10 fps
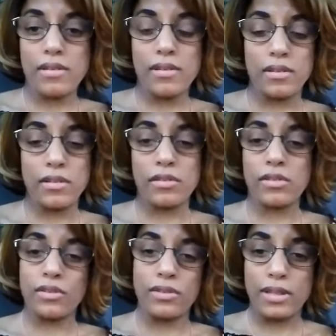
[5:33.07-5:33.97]
you know, to
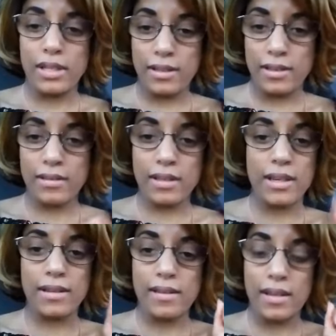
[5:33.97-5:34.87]

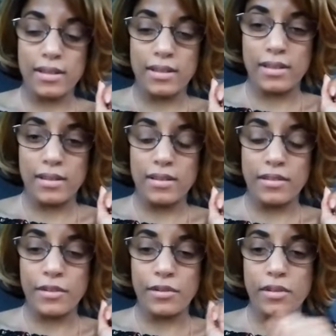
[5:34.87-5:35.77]
Slutty, Sonny, you
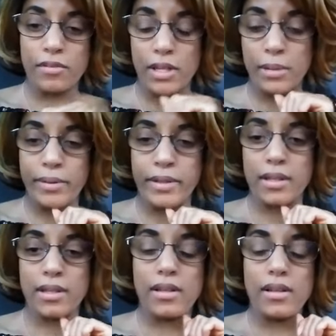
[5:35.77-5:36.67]
know, and his family.